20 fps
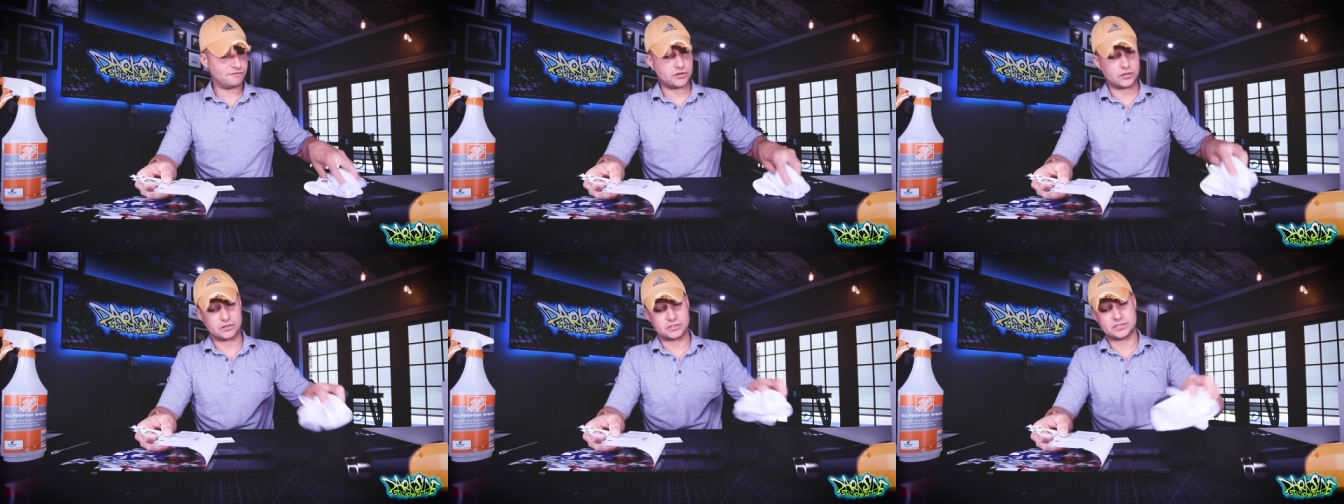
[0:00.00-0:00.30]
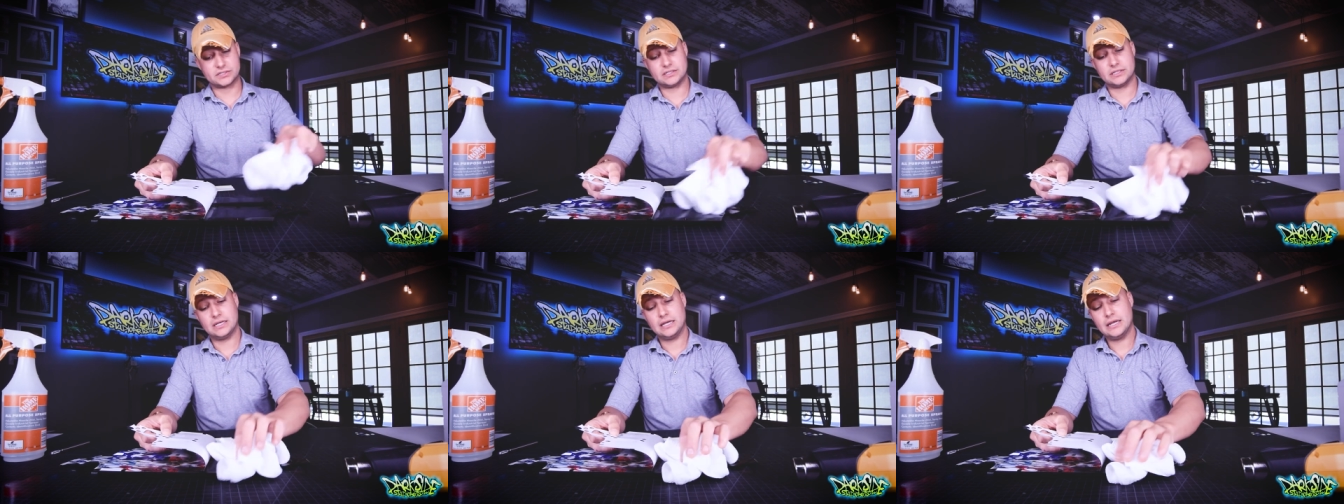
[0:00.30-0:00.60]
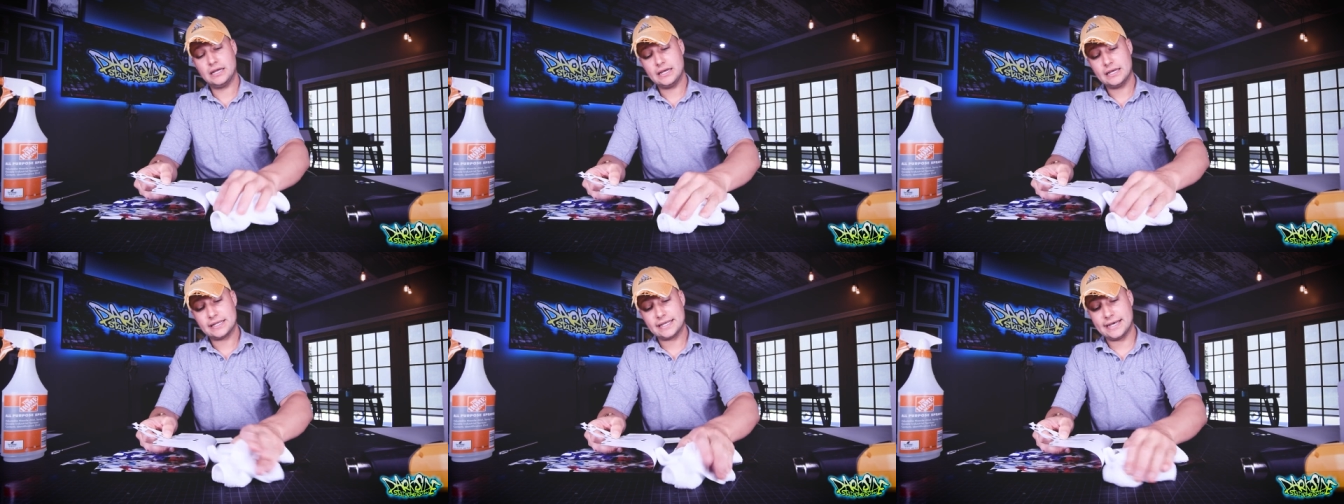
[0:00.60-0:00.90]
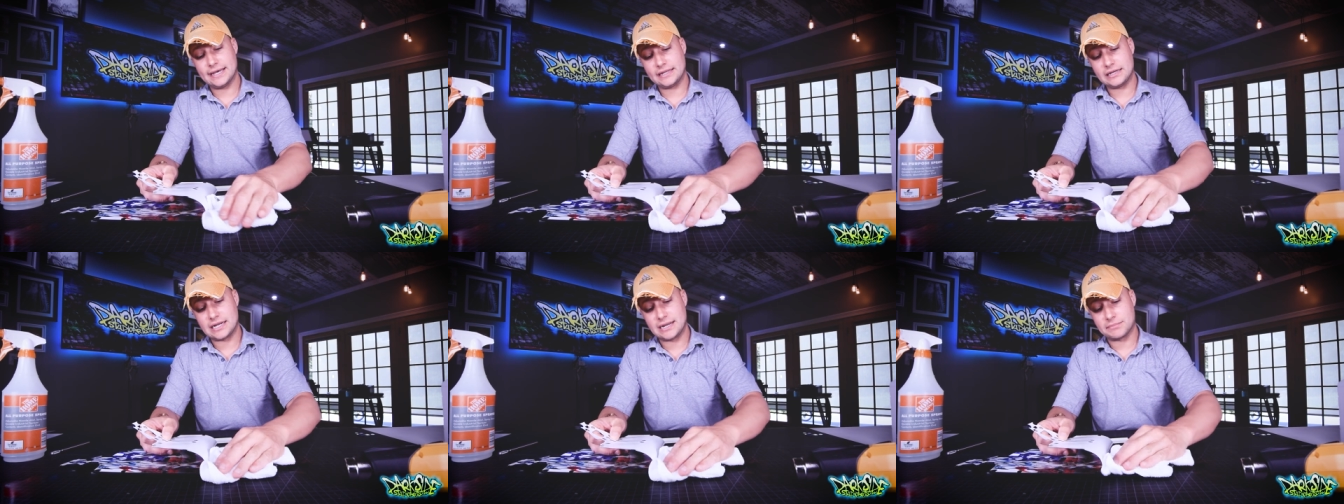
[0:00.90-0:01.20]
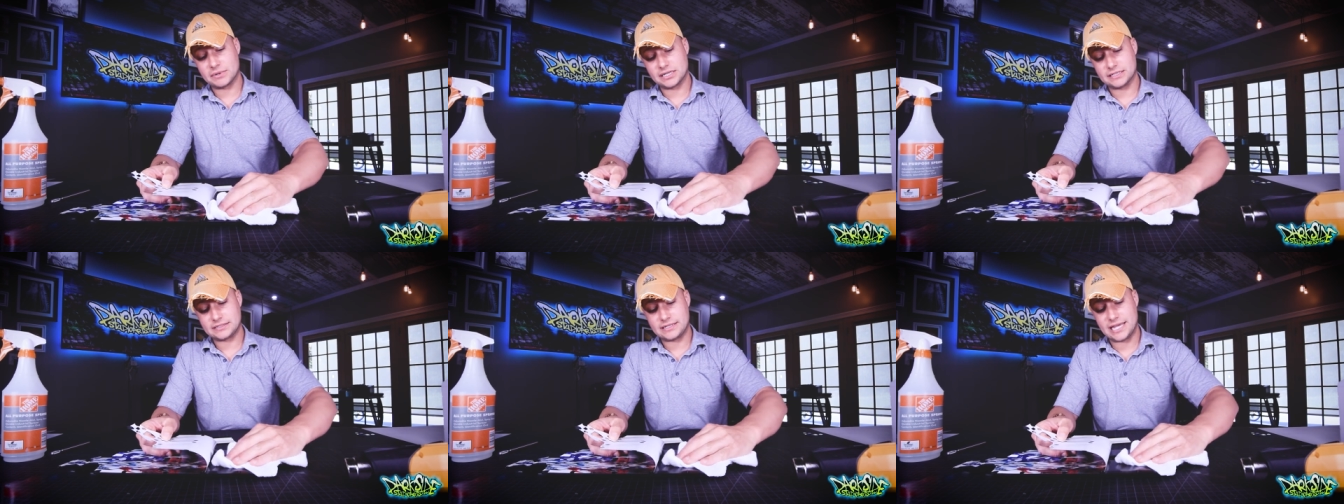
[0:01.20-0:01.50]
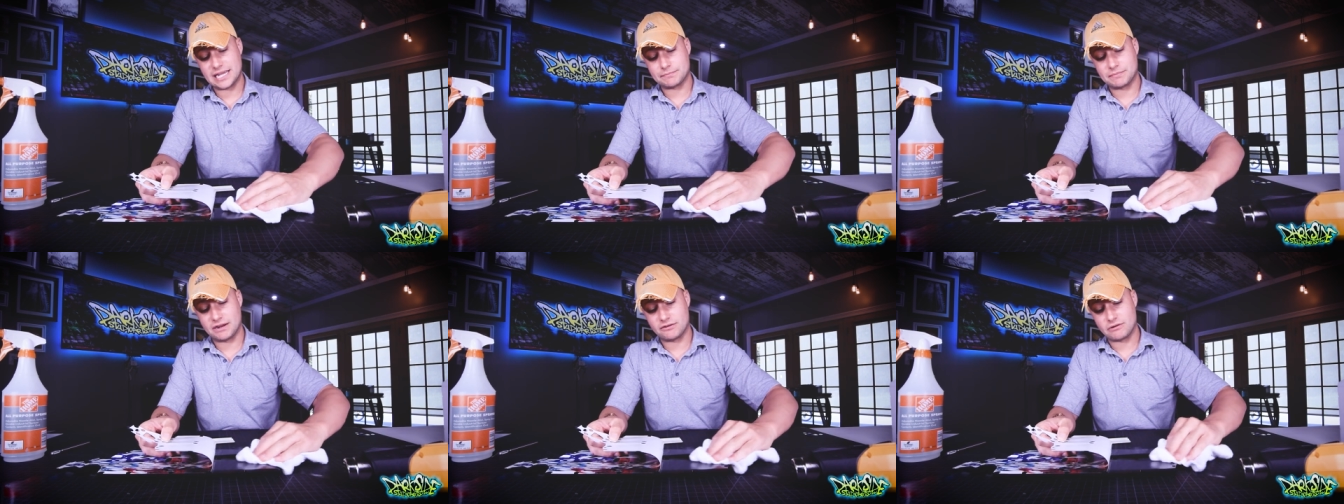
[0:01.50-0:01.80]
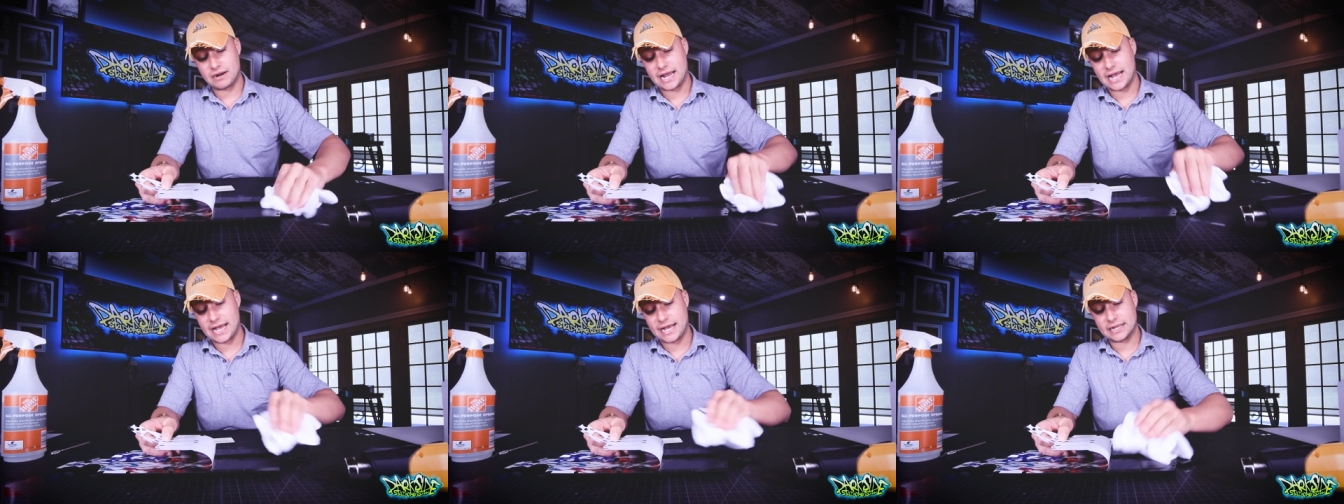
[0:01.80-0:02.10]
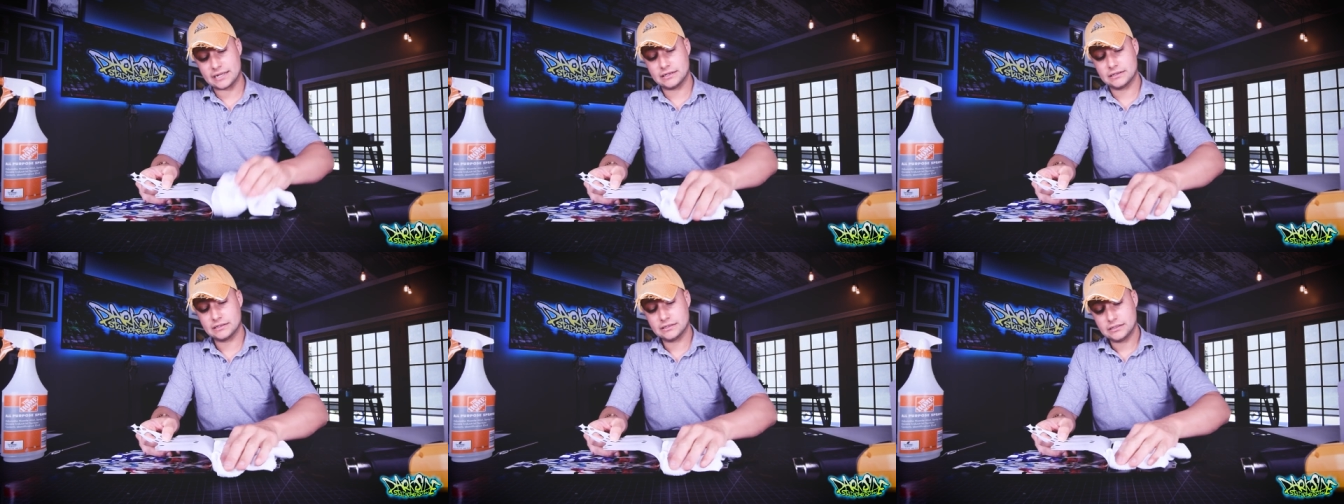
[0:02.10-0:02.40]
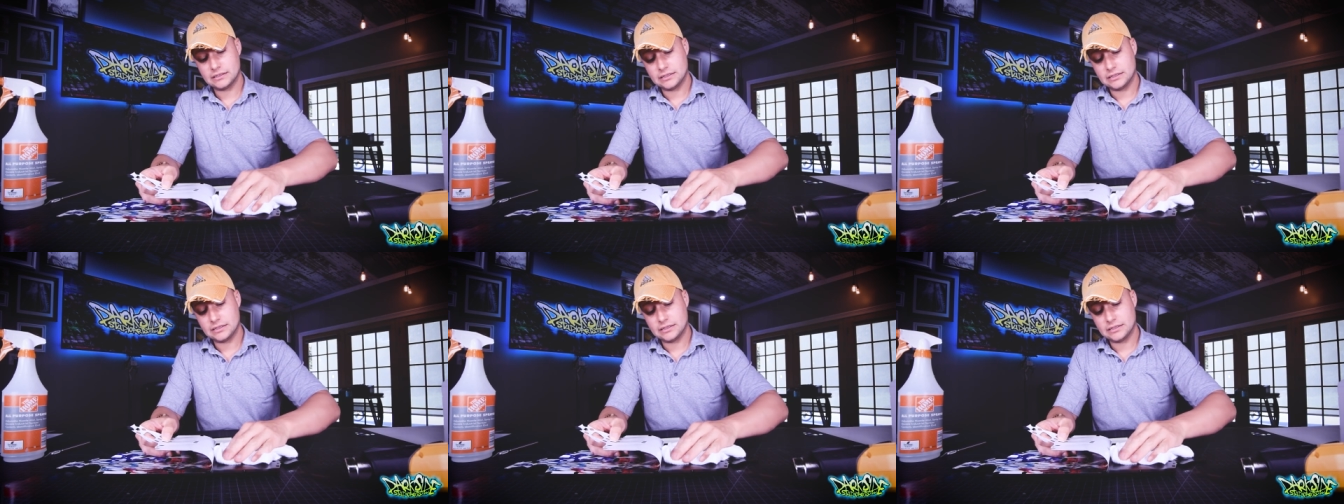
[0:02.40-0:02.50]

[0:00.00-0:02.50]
first. Again, I'm gonna take my rag,